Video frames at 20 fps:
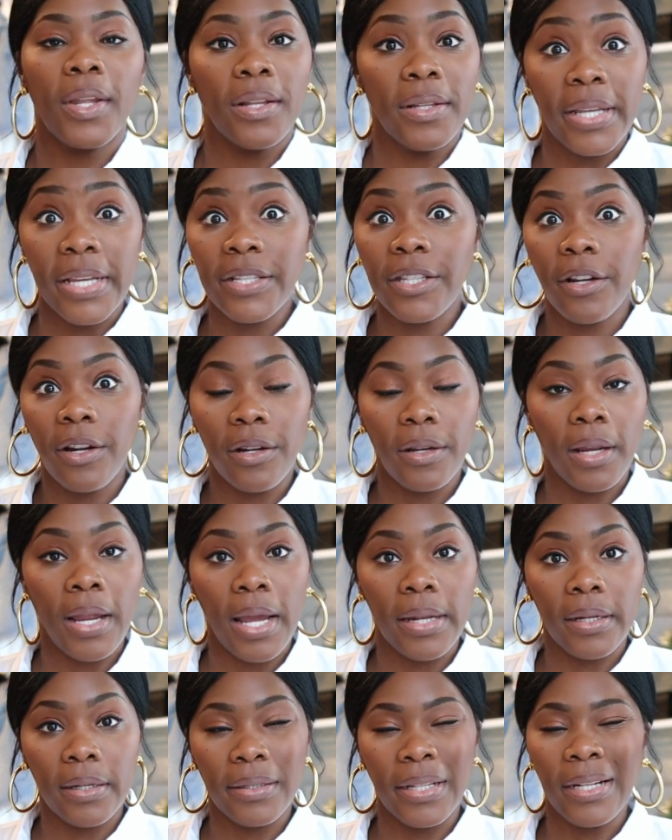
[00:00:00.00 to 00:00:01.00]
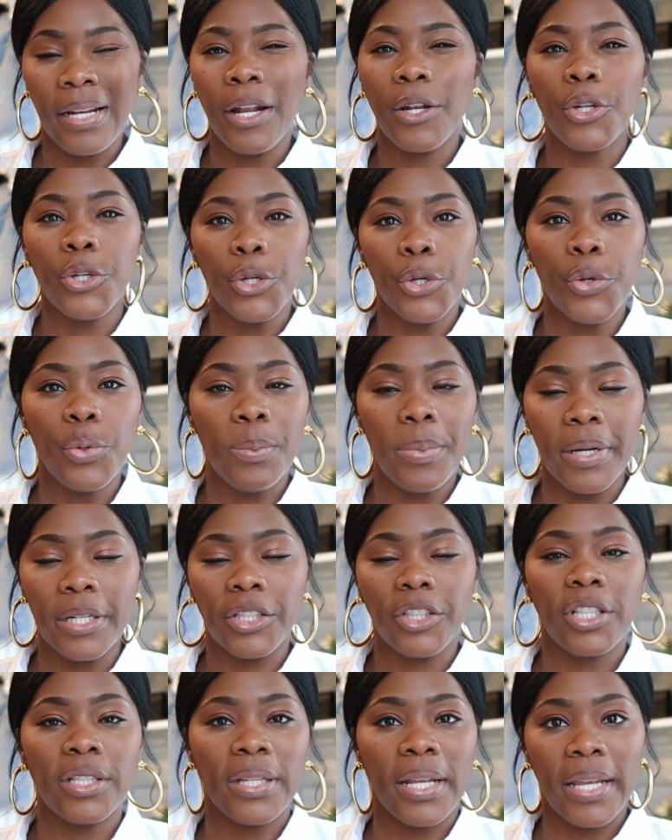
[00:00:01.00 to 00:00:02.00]
these are kind of, they're not new,
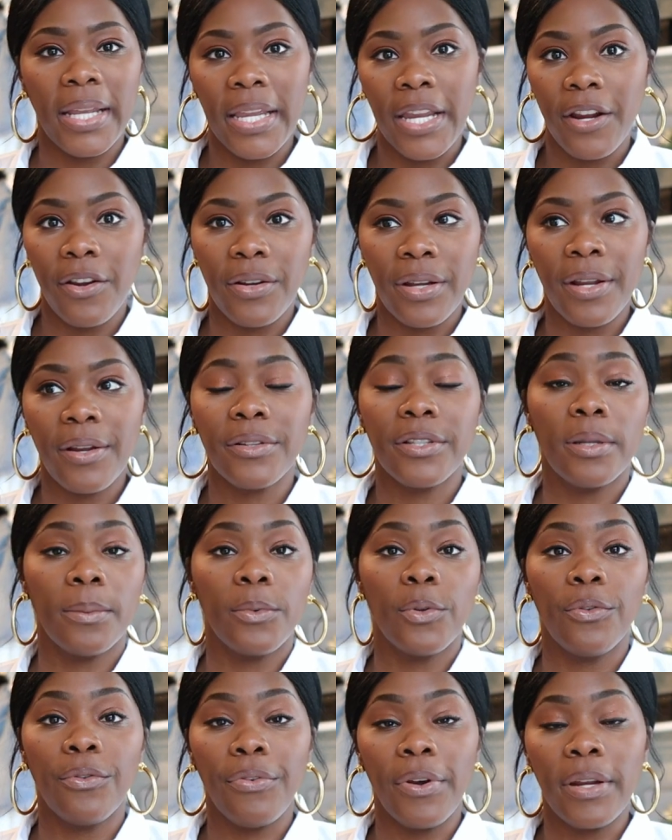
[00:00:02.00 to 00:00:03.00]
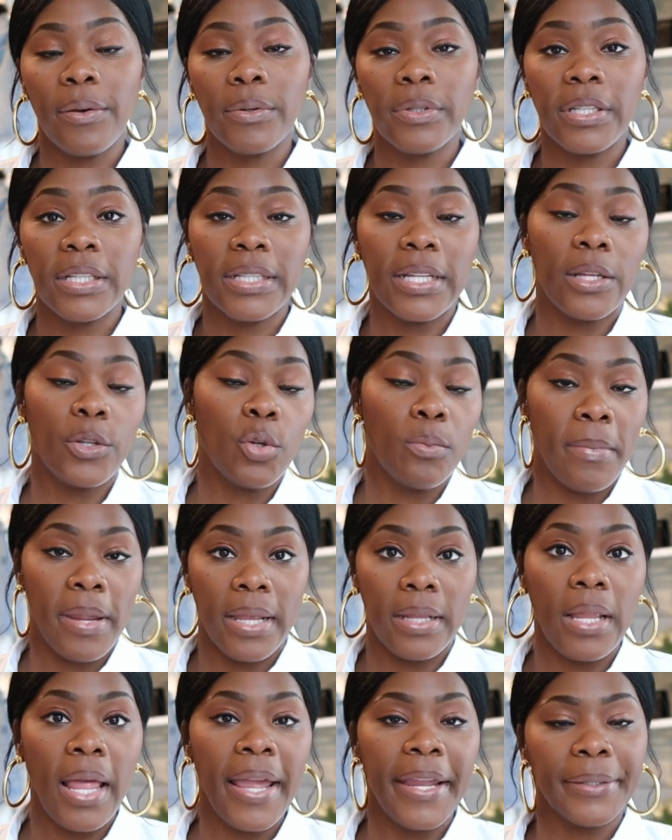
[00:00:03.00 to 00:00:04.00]
but she's like, here, here's some new fragrances that you
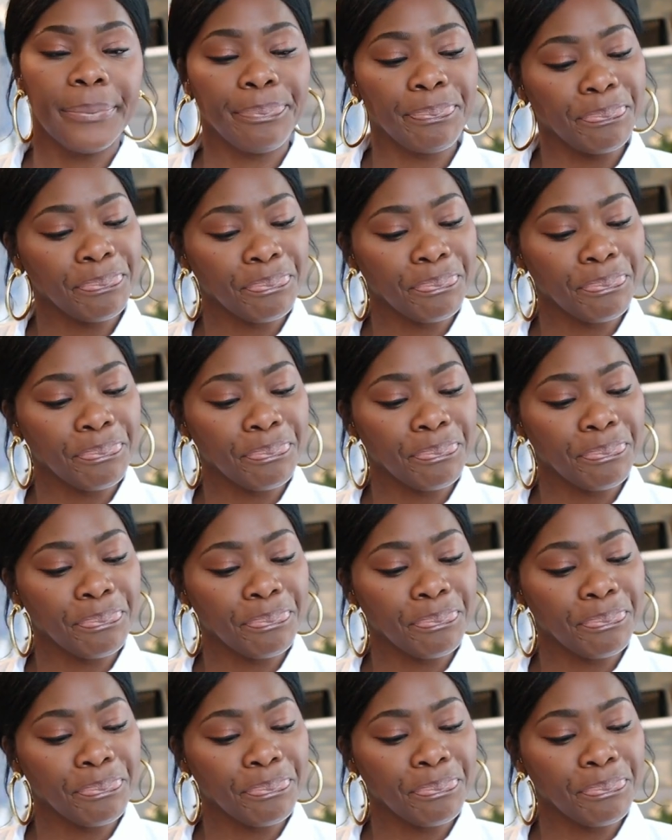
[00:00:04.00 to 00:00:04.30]
may like.